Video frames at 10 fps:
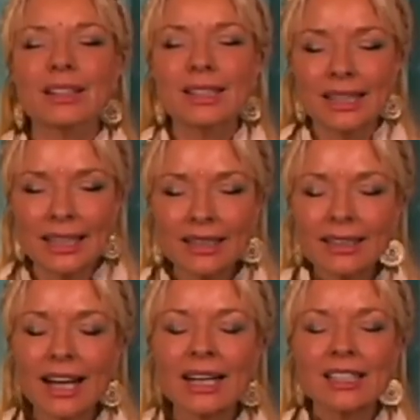See
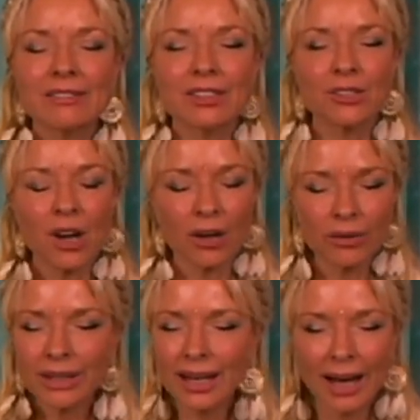it as if it's
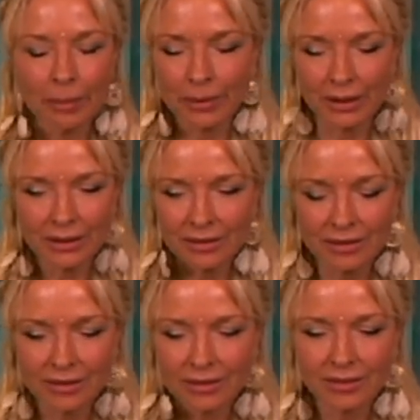already happening,
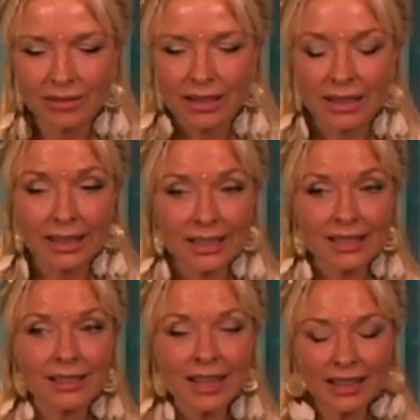like
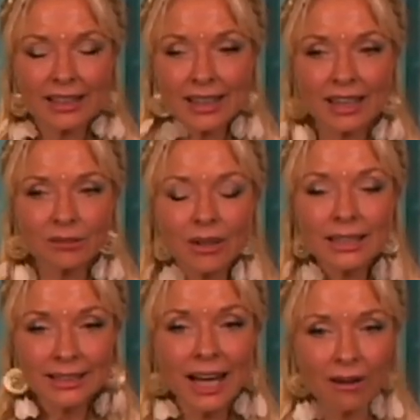it's like that
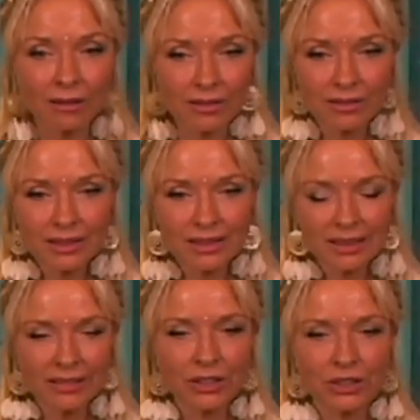right now is
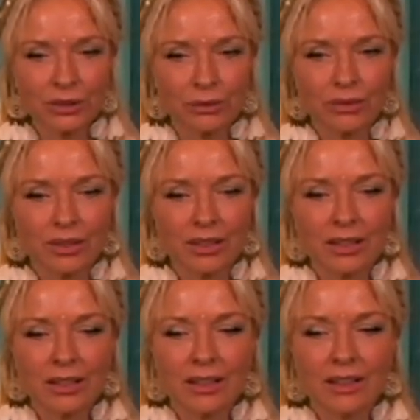given to you.
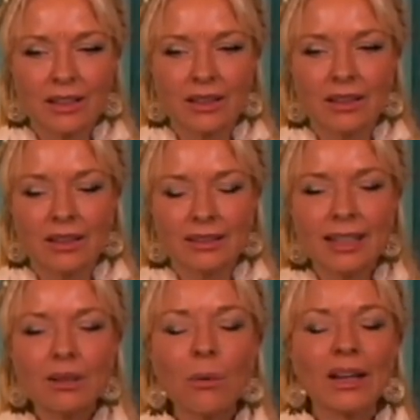
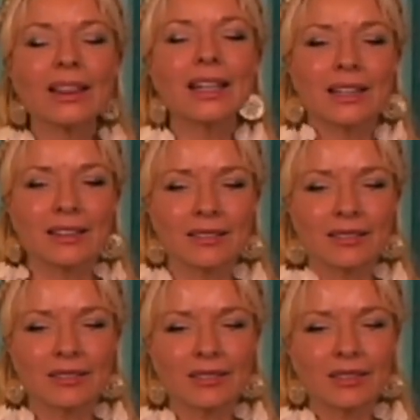Take one thing
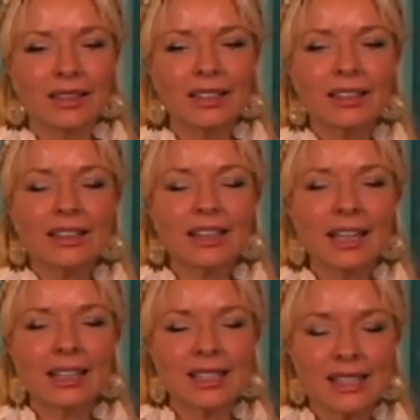
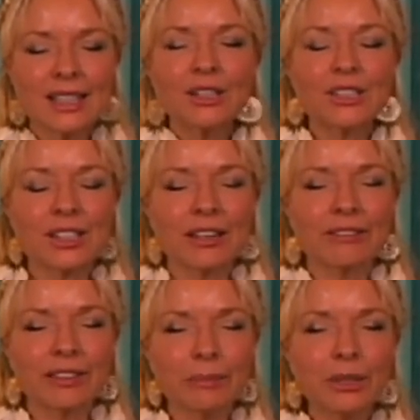and see
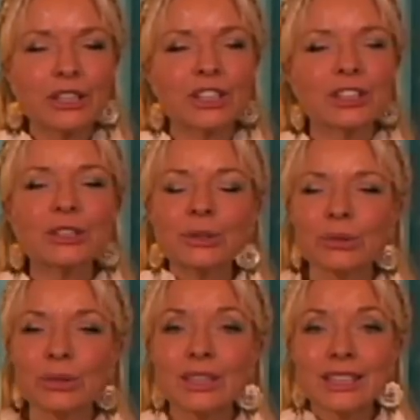yourself emerged
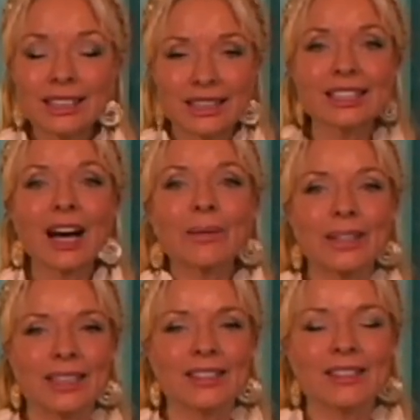into this is how
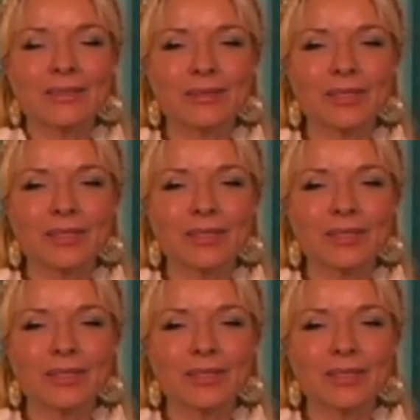it is,